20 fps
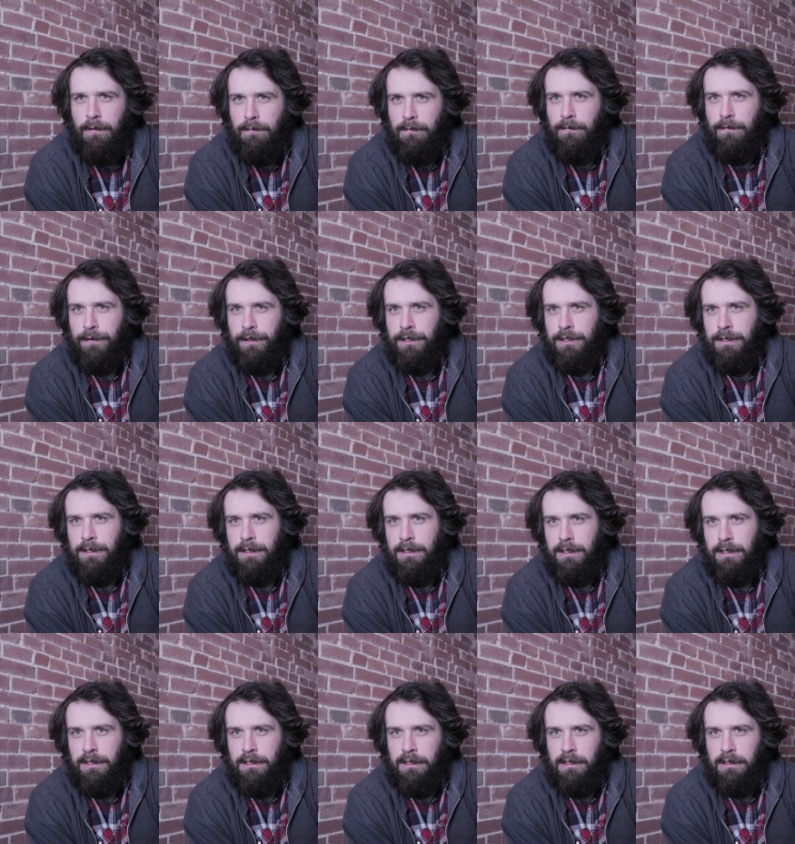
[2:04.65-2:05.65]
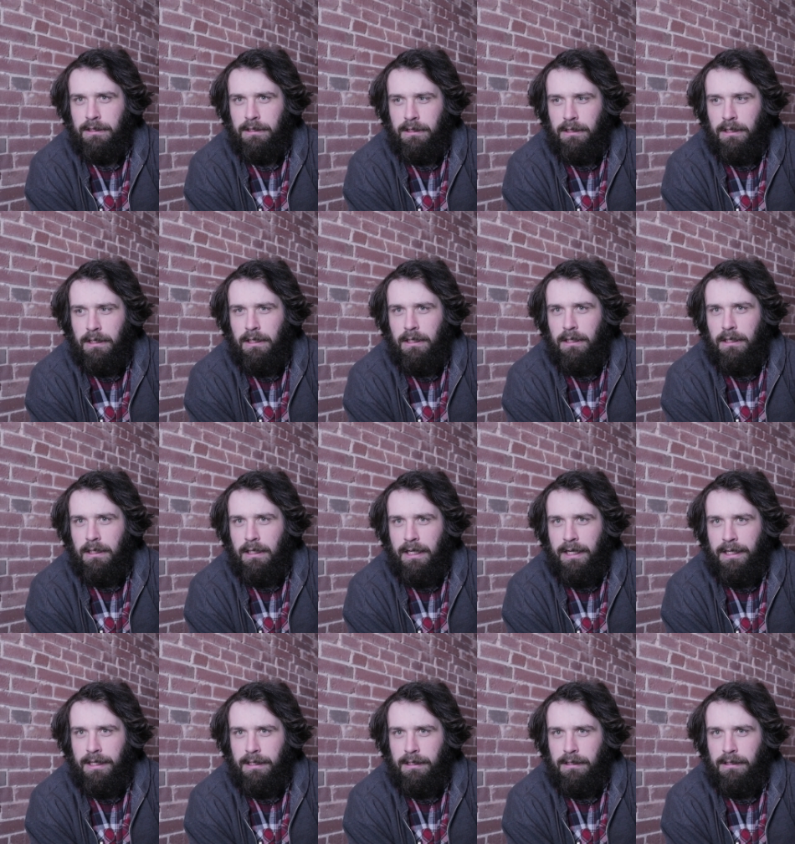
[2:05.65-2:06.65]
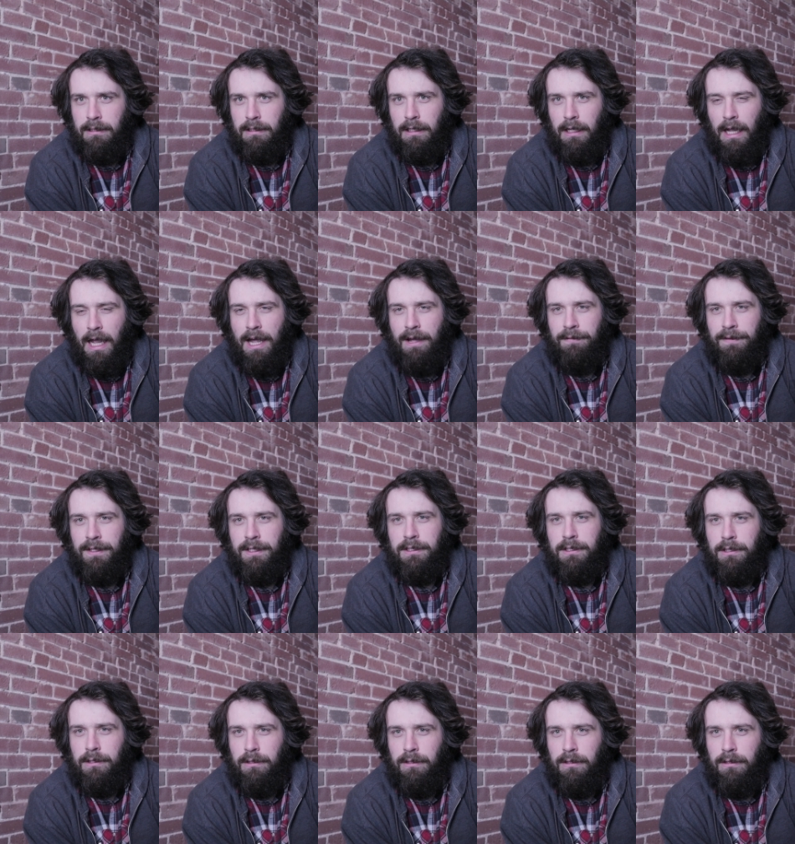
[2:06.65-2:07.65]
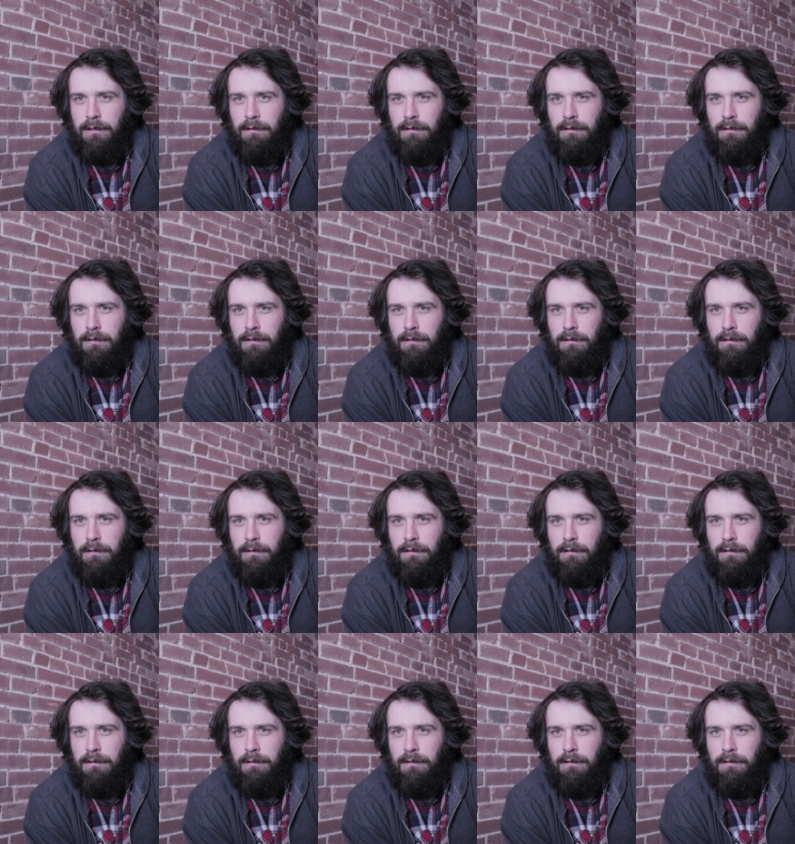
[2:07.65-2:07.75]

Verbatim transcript: versus like having a t-